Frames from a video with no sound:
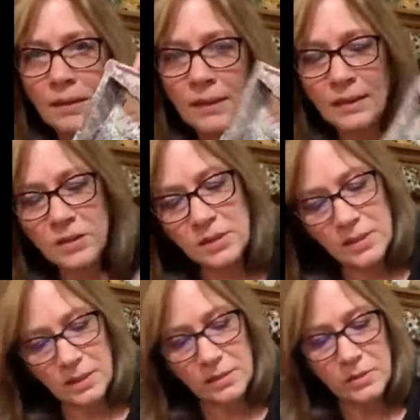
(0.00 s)
And that
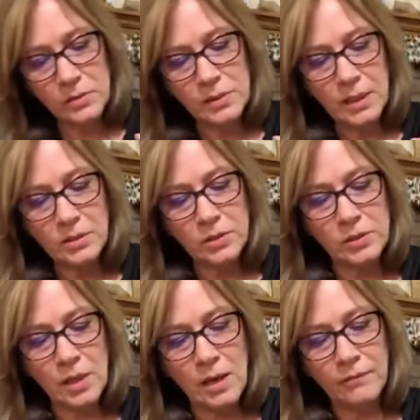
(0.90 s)
just gets those
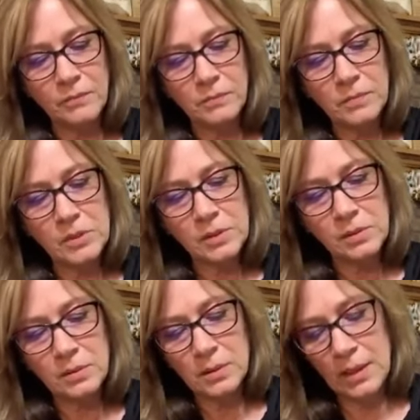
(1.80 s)
edges off and
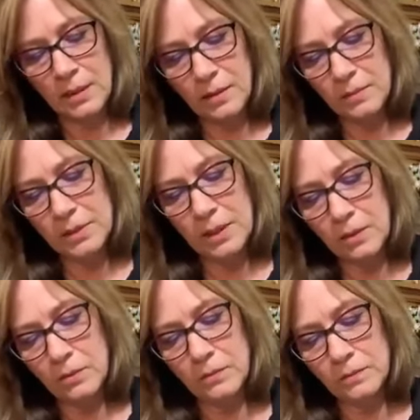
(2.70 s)
just lay them
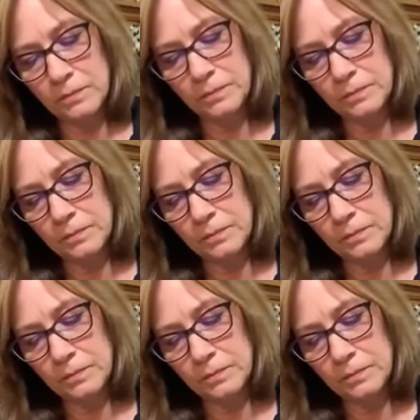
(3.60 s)
down